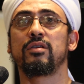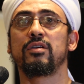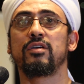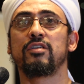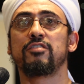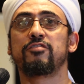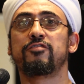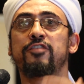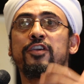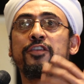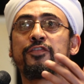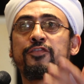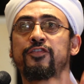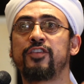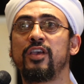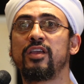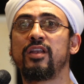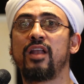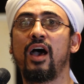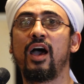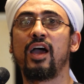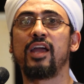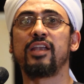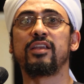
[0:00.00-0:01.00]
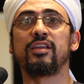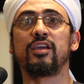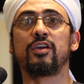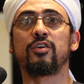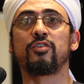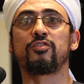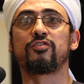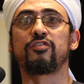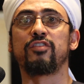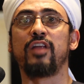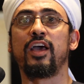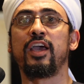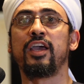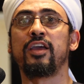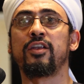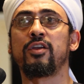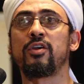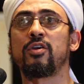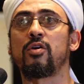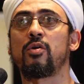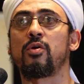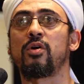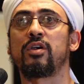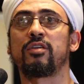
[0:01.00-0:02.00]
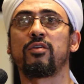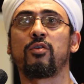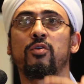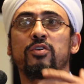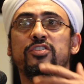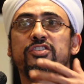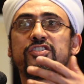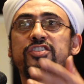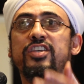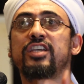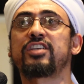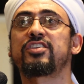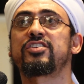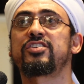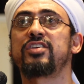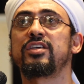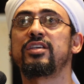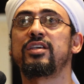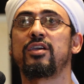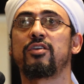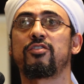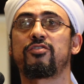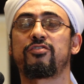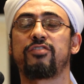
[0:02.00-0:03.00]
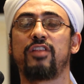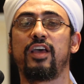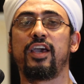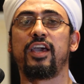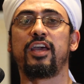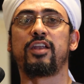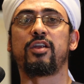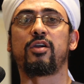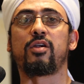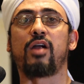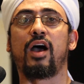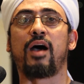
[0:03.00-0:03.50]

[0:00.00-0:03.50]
59 years later, or 60 years later,